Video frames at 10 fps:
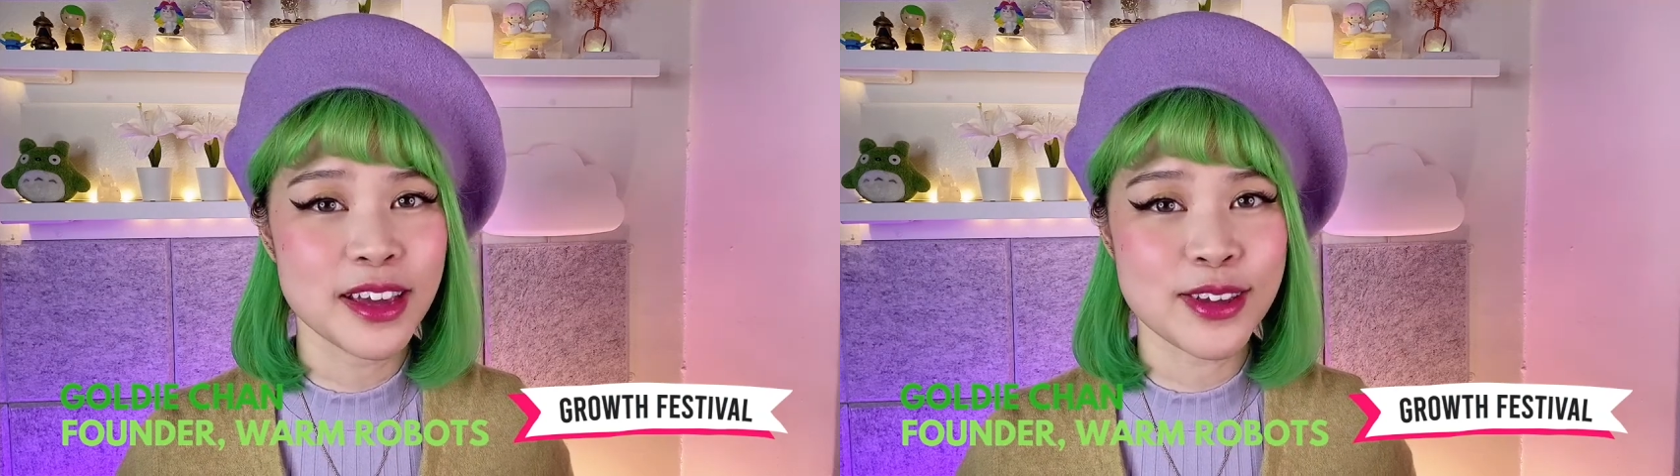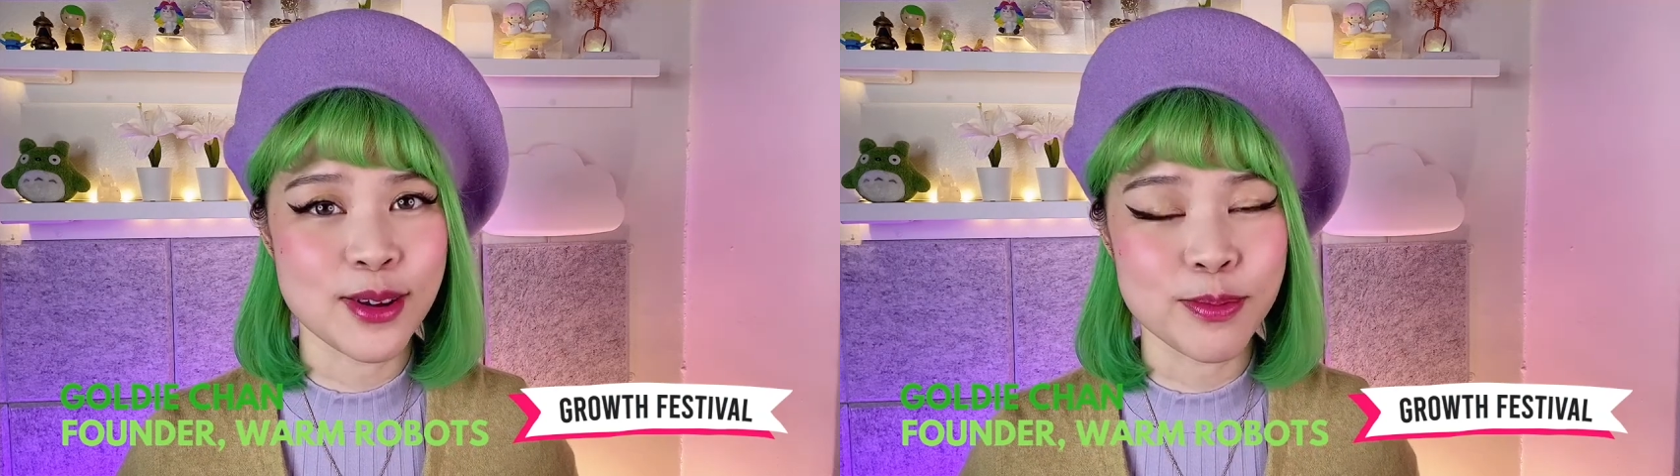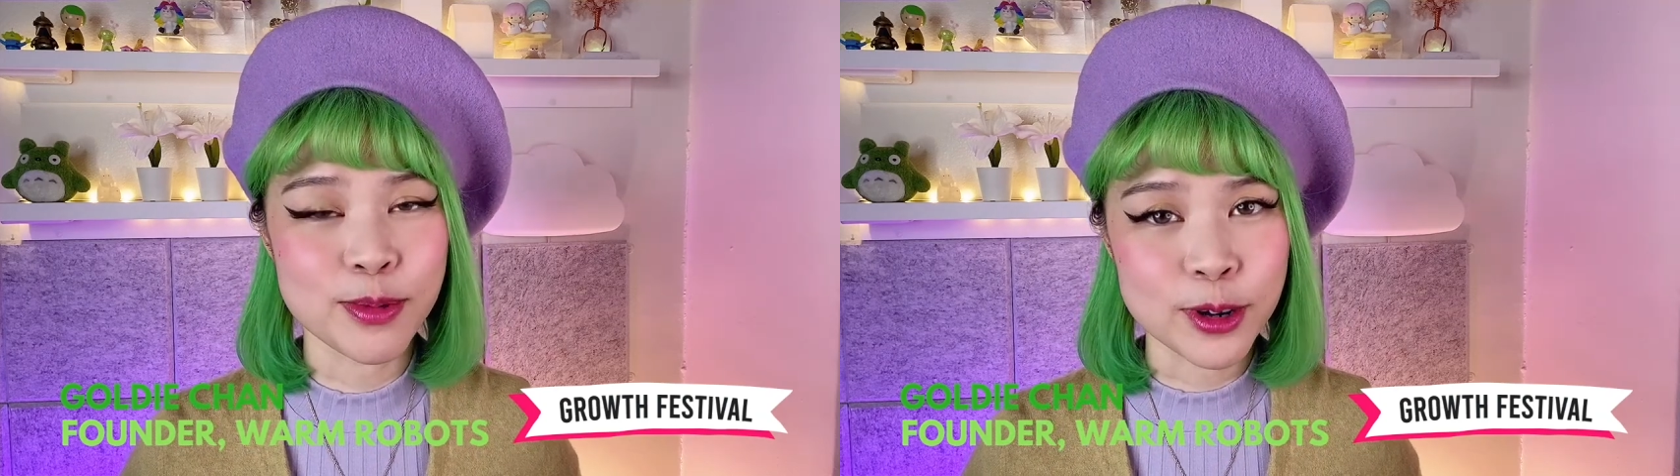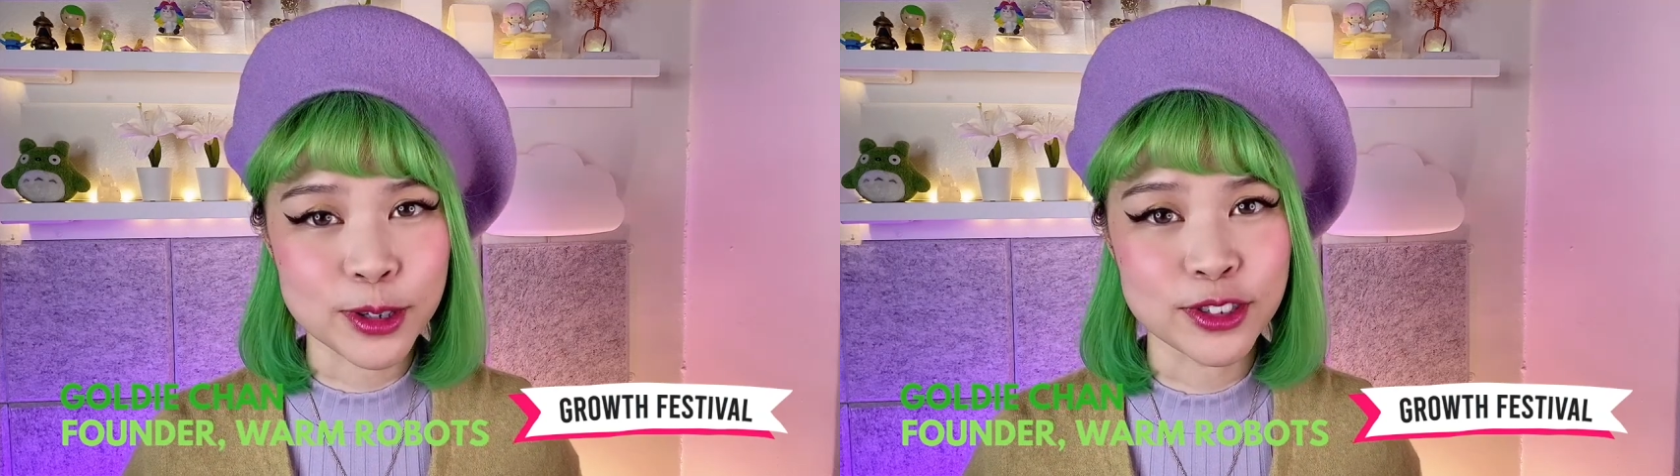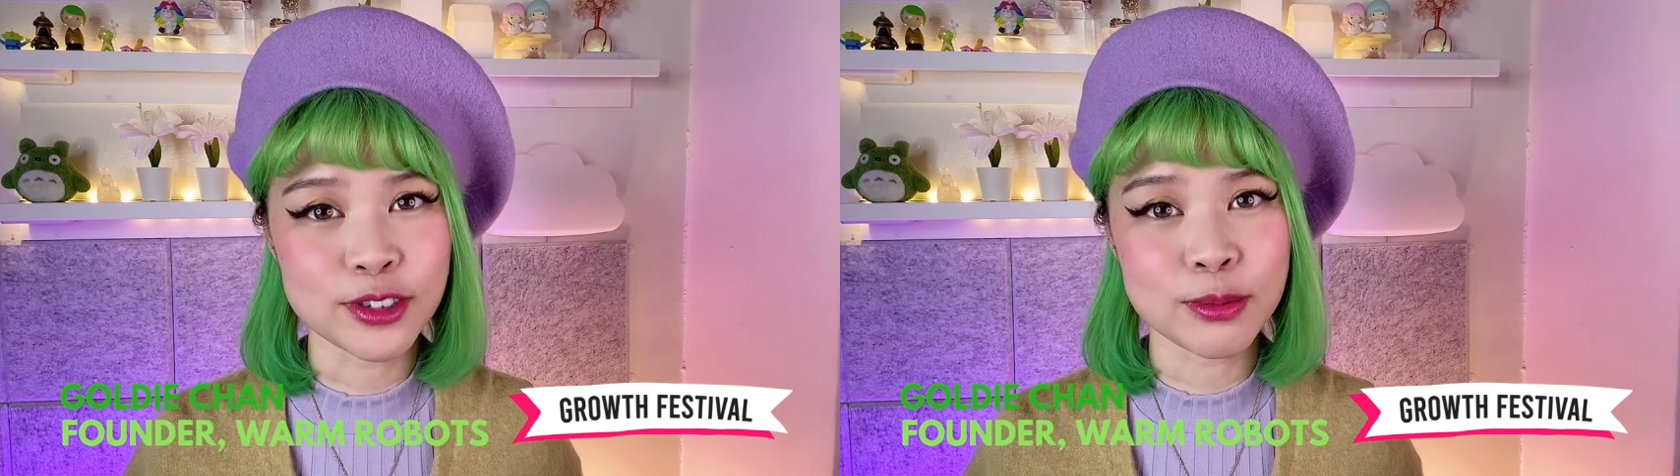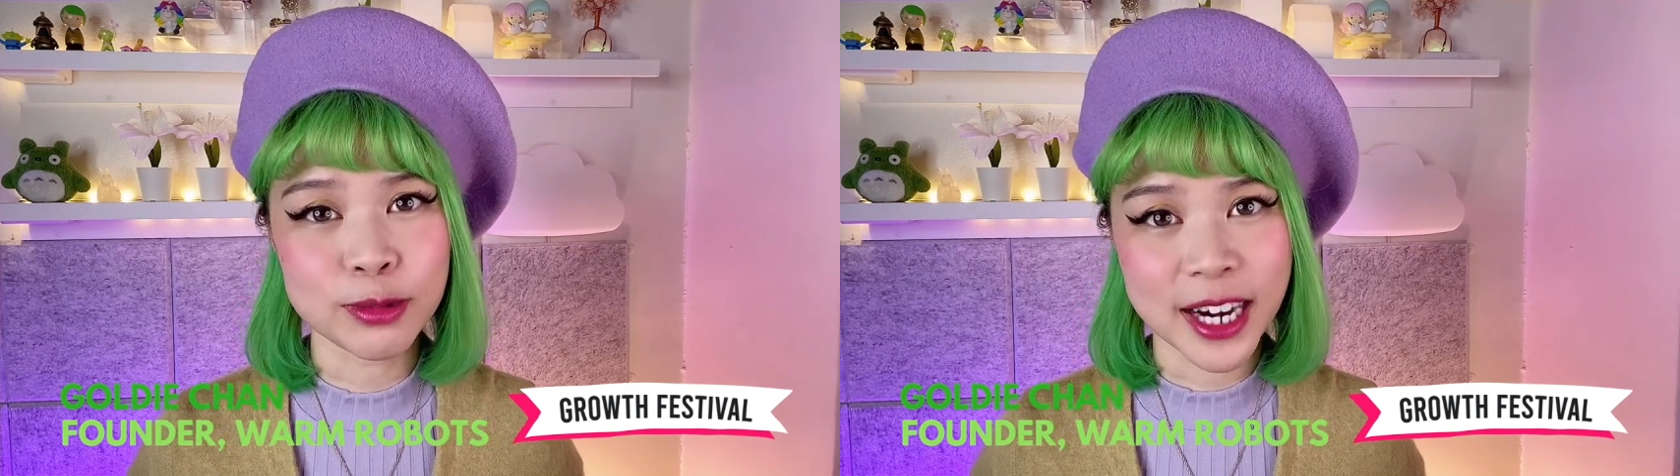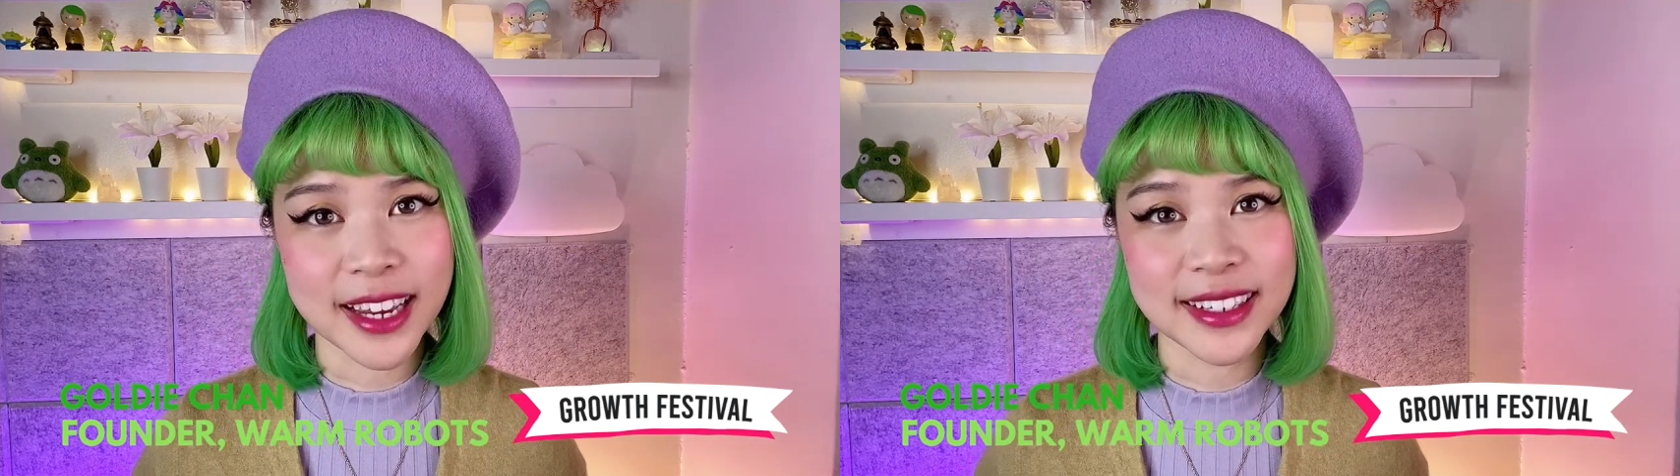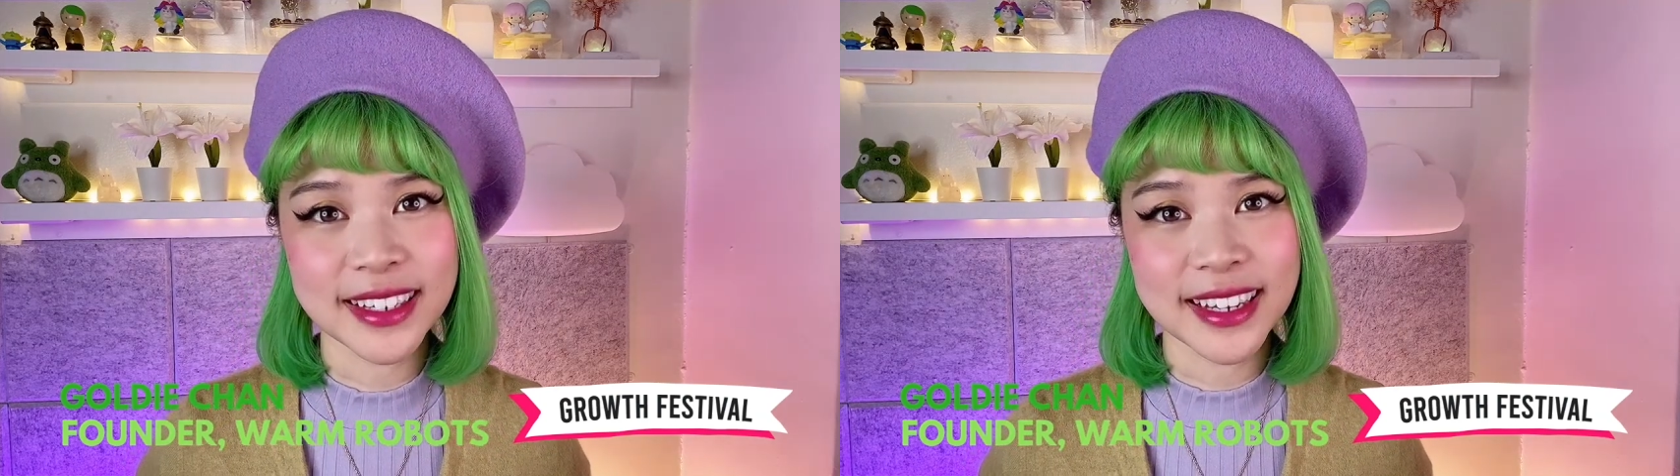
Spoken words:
your personal brand